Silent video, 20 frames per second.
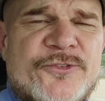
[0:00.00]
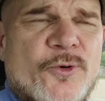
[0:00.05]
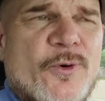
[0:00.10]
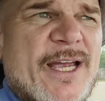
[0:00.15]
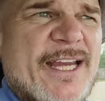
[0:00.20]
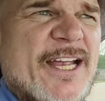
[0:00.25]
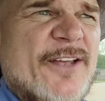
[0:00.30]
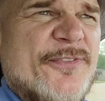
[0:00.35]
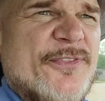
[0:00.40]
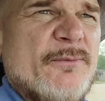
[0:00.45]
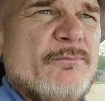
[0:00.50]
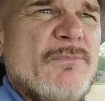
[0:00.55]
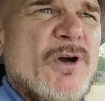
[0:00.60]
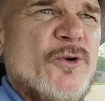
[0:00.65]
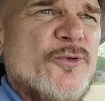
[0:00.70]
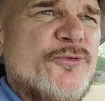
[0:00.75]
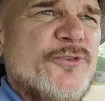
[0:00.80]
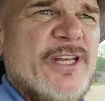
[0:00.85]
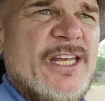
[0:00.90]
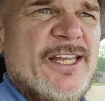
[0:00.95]
So I got the
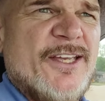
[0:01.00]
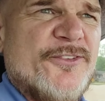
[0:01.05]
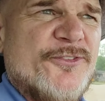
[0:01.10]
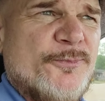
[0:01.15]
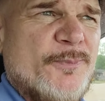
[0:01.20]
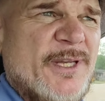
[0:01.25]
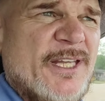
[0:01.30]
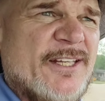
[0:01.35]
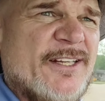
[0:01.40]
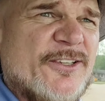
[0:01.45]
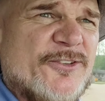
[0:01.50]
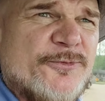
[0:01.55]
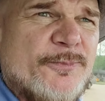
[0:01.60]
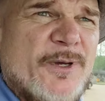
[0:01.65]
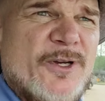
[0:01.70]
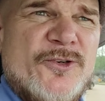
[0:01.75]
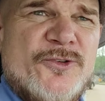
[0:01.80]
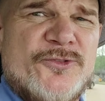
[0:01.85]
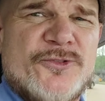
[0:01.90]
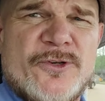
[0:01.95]
most ESPN
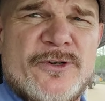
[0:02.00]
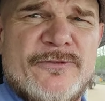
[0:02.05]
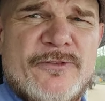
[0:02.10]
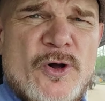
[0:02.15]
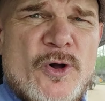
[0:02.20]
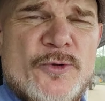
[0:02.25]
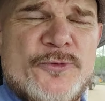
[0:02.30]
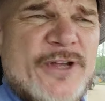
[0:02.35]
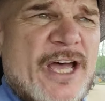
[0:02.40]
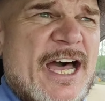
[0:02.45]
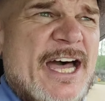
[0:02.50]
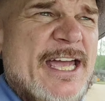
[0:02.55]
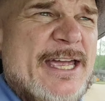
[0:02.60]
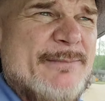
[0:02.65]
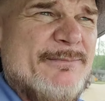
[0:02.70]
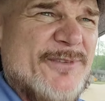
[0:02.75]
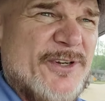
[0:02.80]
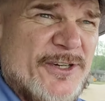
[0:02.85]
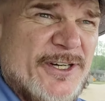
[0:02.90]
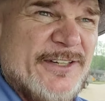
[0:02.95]
exposure of all
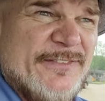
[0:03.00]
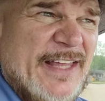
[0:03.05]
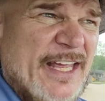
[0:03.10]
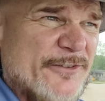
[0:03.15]
time during